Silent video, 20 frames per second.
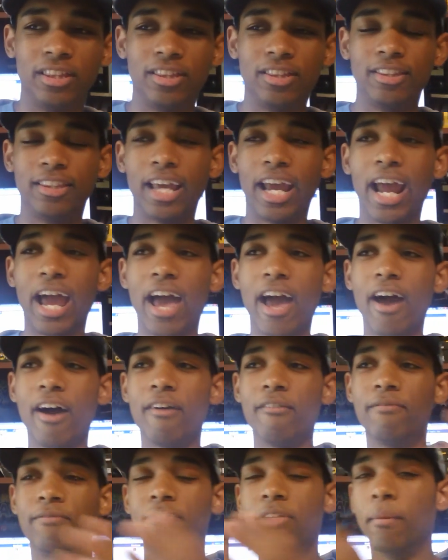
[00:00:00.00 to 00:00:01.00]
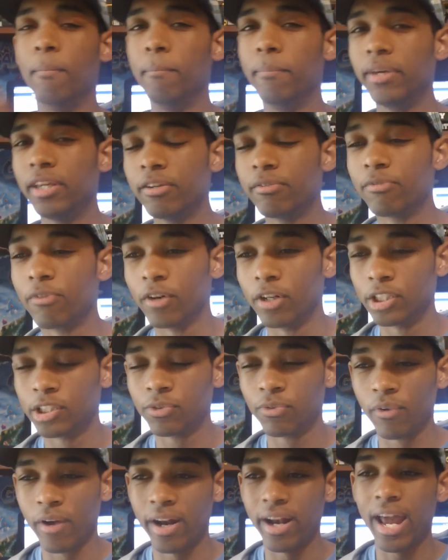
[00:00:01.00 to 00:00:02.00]
they have the Miiverse
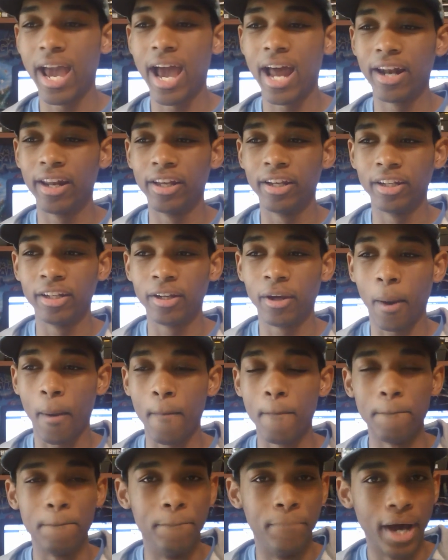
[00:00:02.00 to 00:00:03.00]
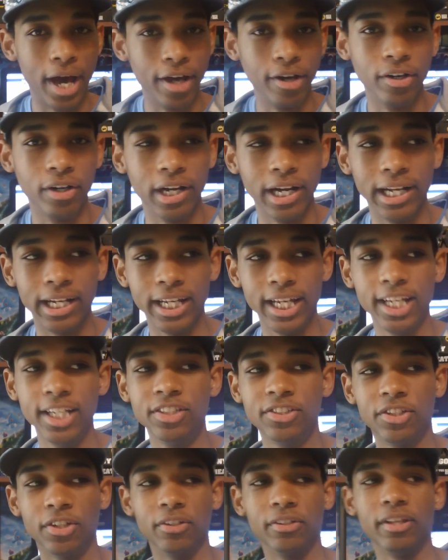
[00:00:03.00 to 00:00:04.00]
friend adding better and
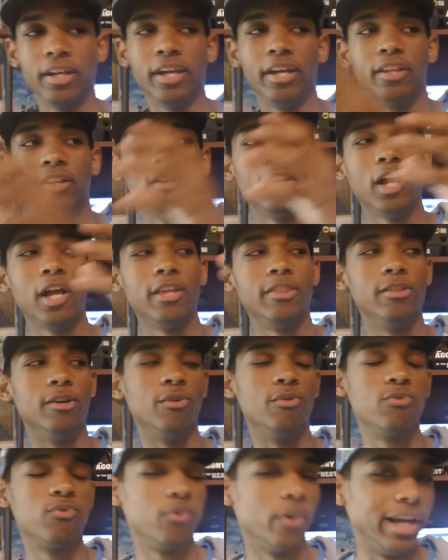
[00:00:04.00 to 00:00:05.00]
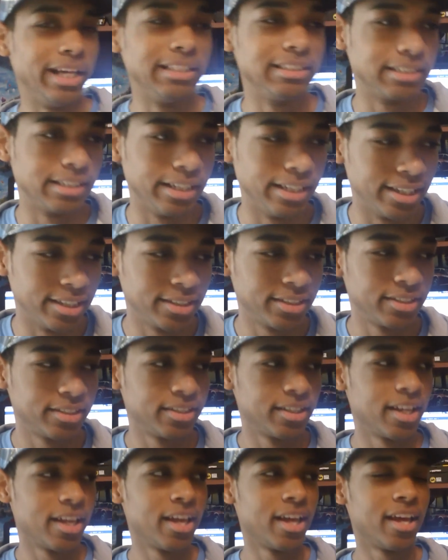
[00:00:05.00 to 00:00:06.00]
easier than the friends
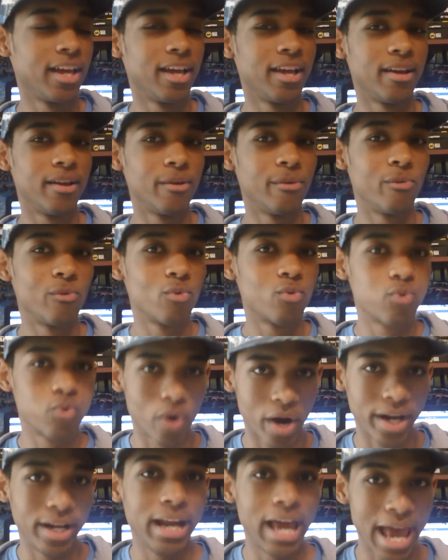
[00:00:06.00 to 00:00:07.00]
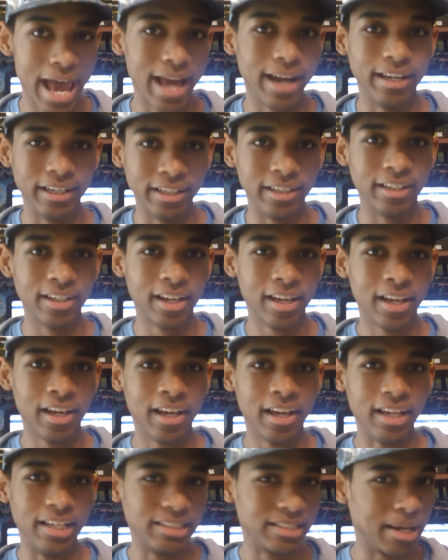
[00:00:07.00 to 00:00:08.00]
list friend adding.
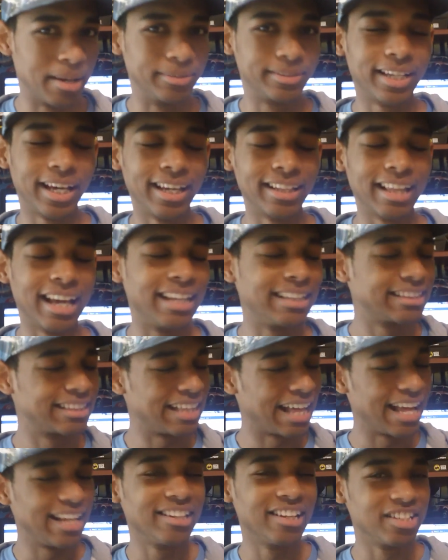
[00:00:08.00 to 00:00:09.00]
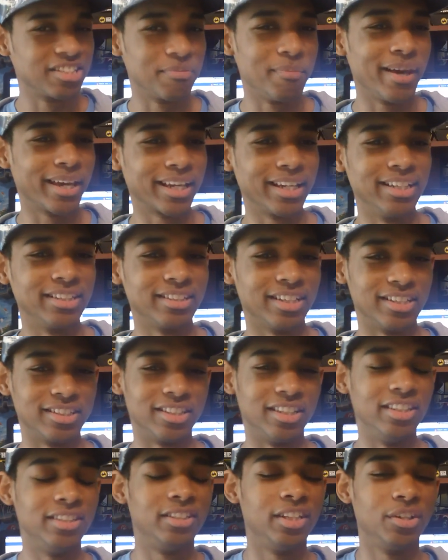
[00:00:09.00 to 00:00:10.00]
You see what I'm saying? Like, that doesn't make any sense.
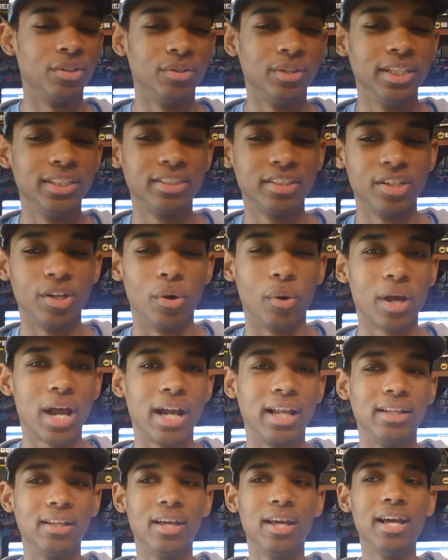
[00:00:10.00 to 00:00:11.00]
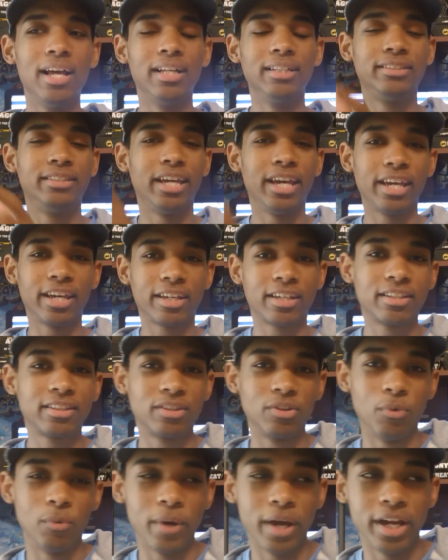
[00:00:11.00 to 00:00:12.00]
Nintendo needs to, you know, kind of take
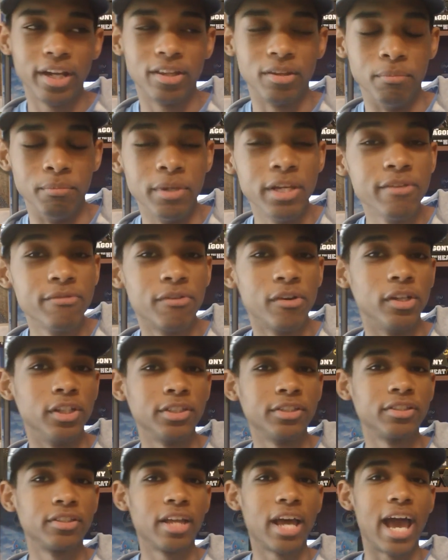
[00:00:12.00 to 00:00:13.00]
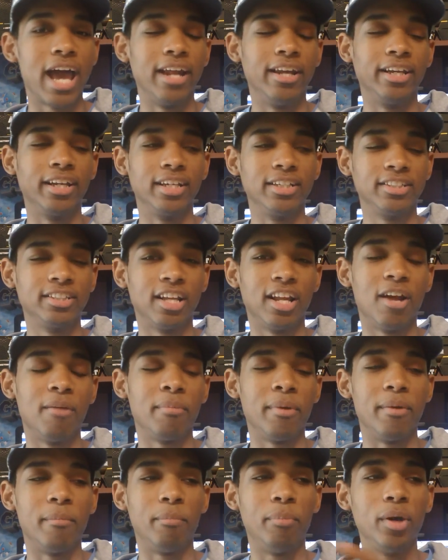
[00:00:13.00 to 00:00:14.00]
the way the Miiverse adding is set
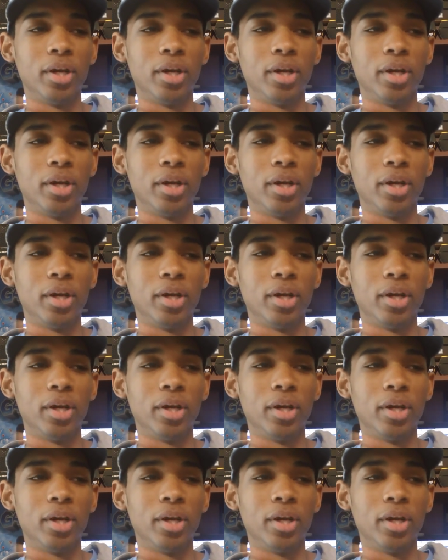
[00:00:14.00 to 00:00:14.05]
up and